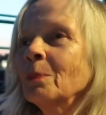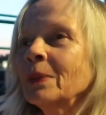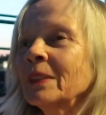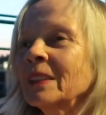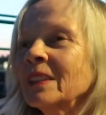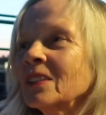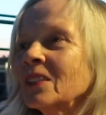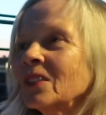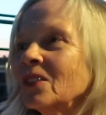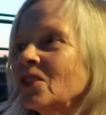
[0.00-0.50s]
But
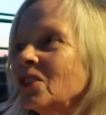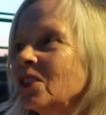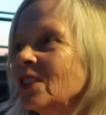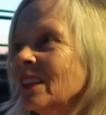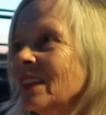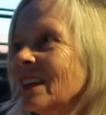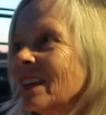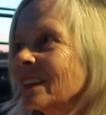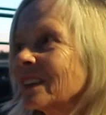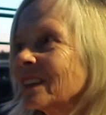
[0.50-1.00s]
it's
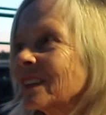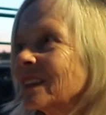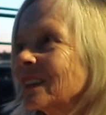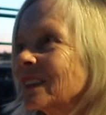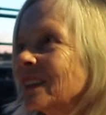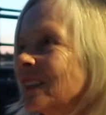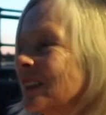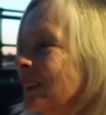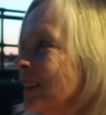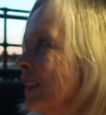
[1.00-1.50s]

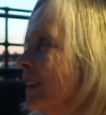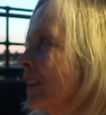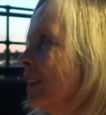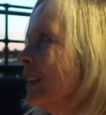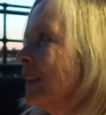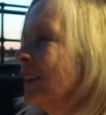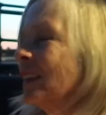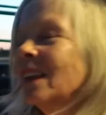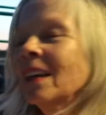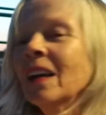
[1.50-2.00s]
just
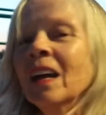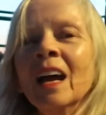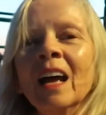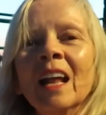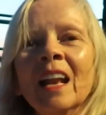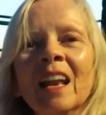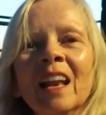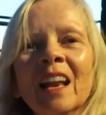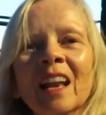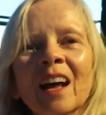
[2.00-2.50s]

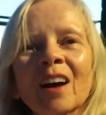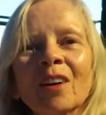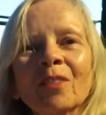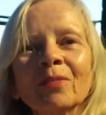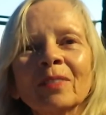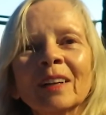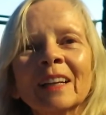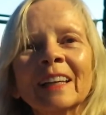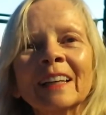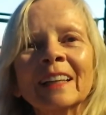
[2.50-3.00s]

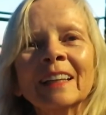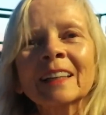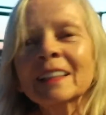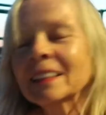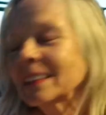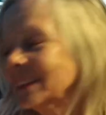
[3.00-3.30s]
lovely.